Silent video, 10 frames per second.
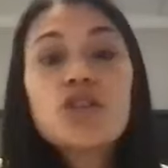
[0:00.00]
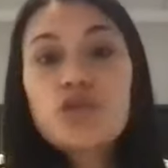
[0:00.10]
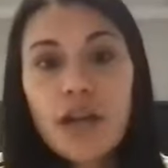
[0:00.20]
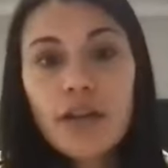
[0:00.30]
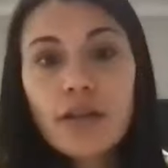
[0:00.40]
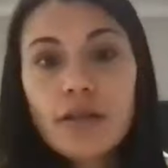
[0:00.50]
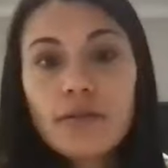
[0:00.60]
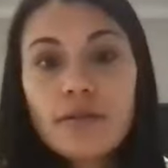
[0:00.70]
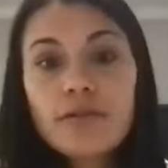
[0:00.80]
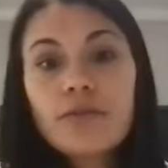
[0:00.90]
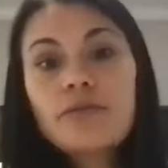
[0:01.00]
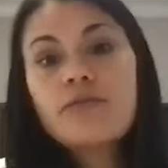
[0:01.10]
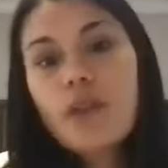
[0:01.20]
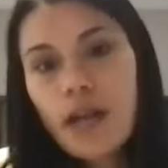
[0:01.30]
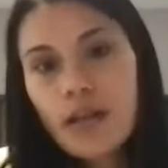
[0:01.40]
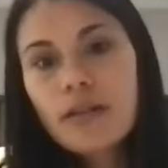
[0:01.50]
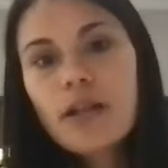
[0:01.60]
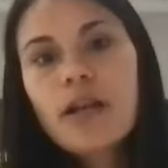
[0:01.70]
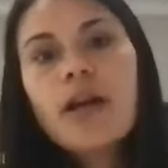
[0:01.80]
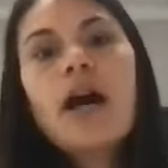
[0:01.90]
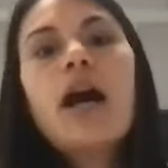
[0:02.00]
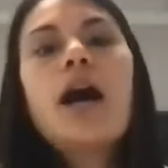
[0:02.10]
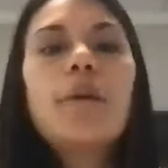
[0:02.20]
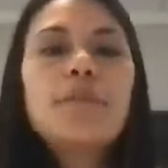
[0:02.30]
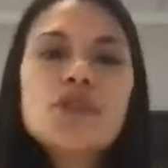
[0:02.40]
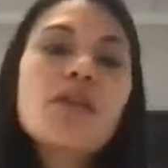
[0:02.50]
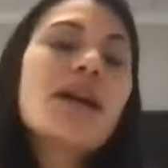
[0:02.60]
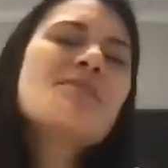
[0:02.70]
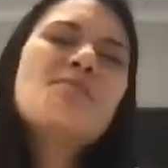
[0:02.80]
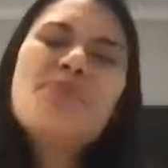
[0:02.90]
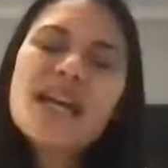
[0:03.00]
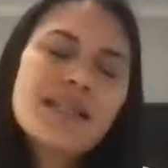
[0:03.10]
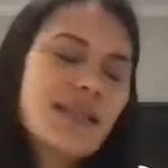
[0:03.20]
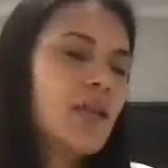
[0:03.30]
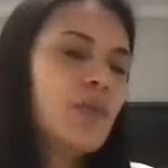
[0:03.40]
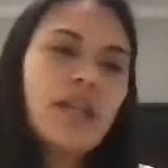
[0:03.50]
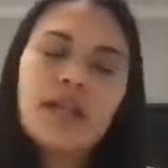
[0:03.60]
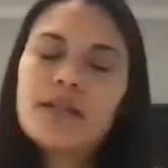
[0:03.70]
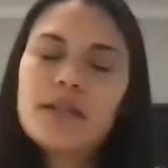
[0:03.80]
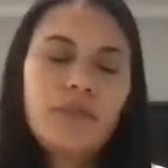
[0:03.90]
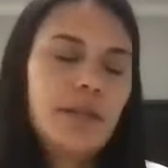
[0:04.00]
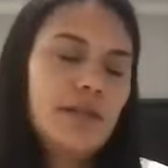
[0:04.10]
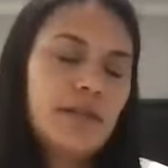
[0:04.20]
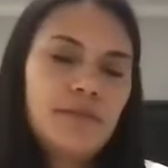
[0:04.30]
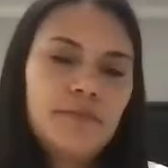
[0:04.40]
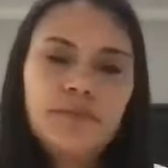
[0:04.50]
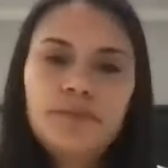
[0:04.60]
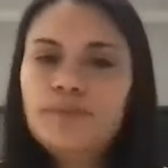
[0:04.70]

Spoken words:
and strengthen, right? So that's basically what e-stim is.